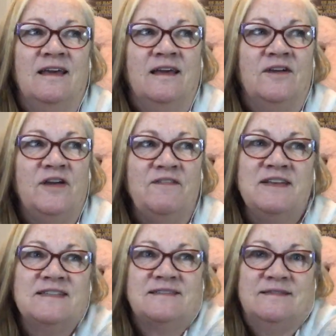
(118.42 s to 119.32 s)
Grief
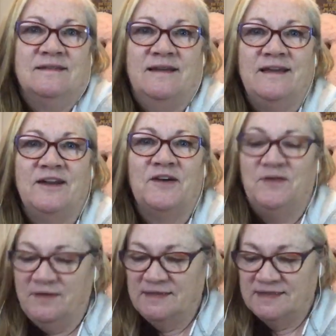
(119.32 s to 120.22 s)
is,
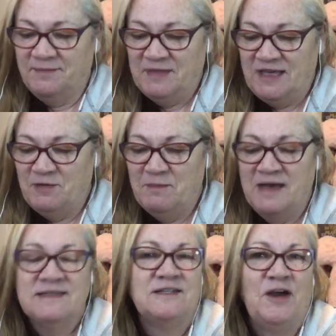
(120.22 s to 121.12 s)
something you
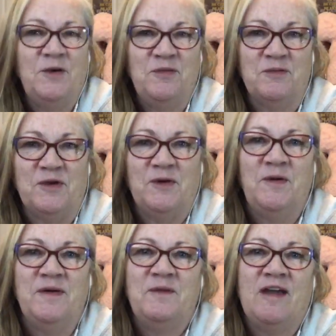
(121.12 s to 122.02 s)
must go
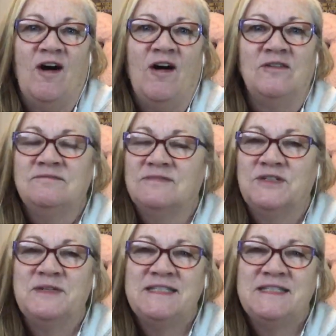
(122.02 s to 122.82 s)
through. We all do it